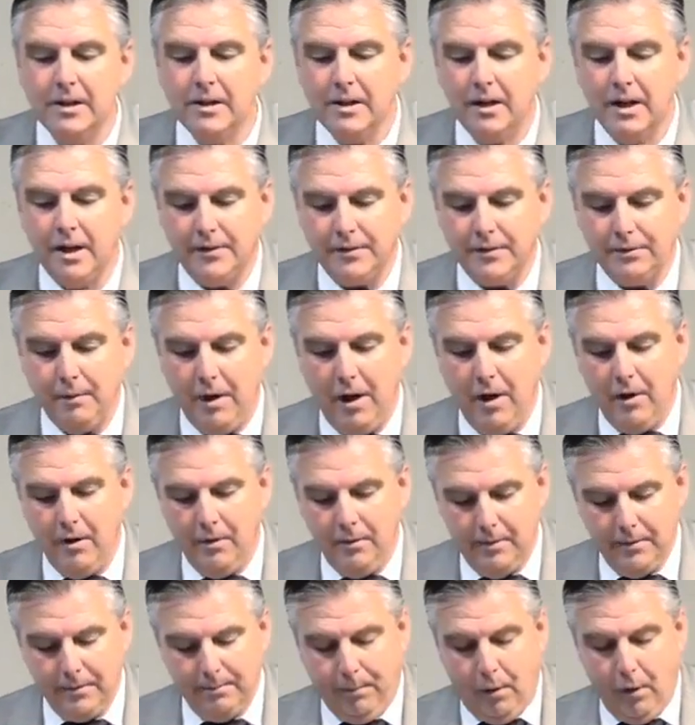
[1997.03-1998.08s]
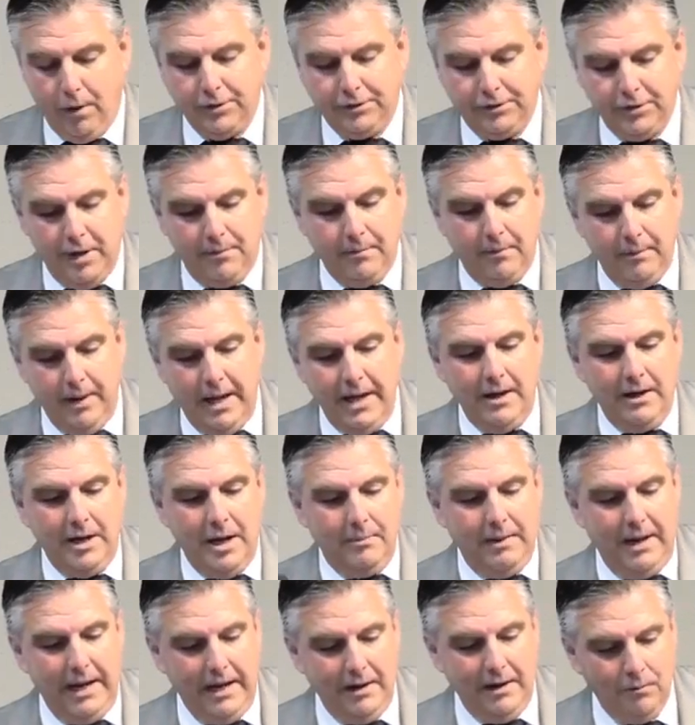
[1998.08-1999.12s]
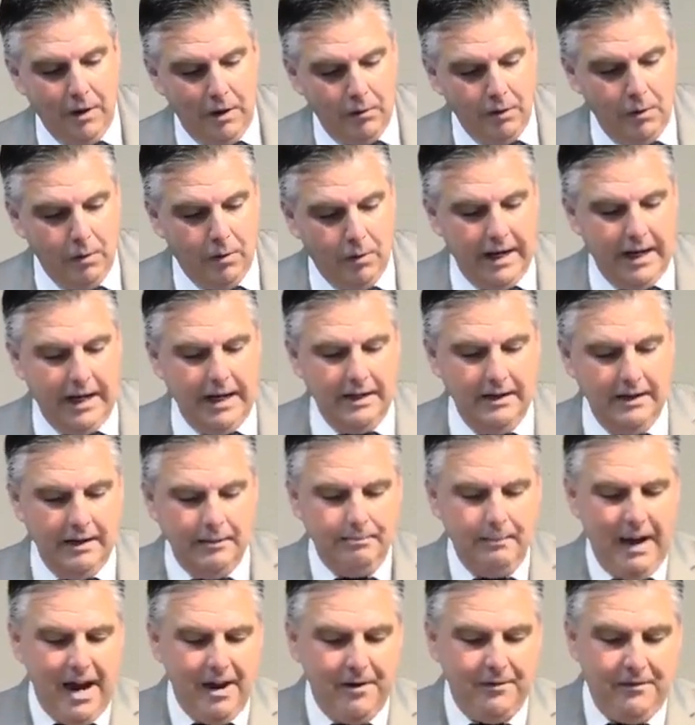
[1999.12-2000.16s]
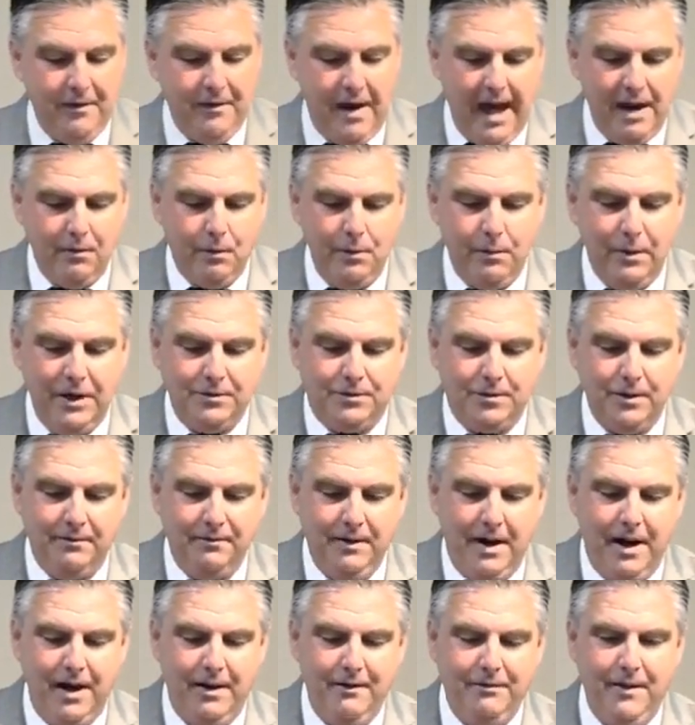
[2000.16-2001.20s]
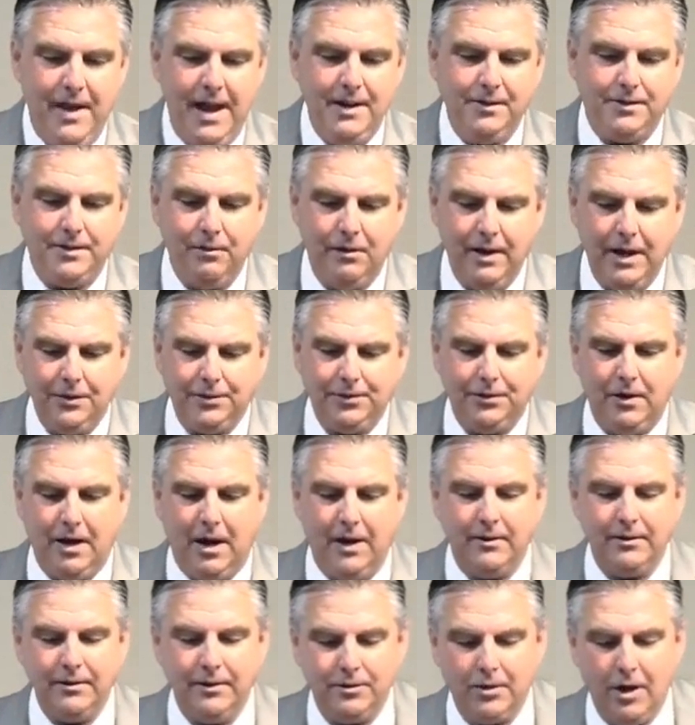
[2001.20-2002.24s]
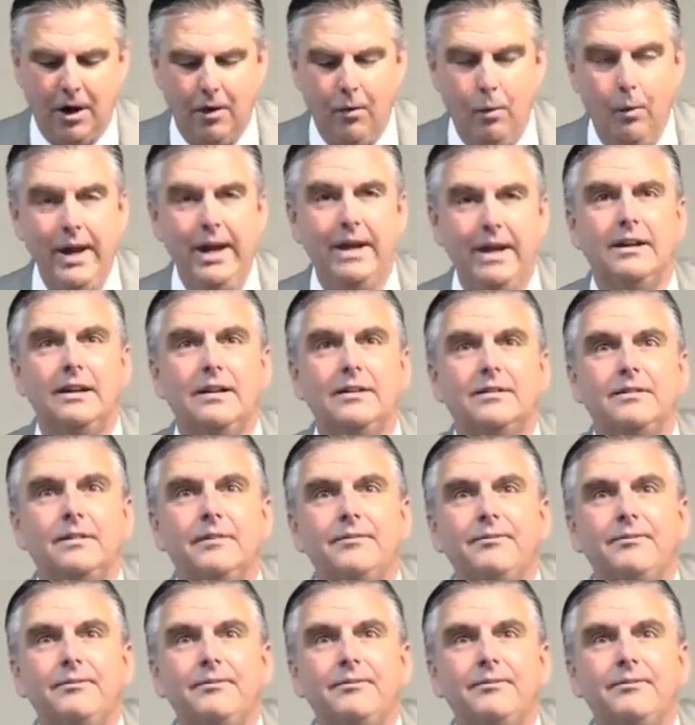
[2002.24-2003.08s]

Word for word: a small portion of them ended up eating where we were eating. matter of fact, we went to a very fancy restaurant. It's called Wendy's.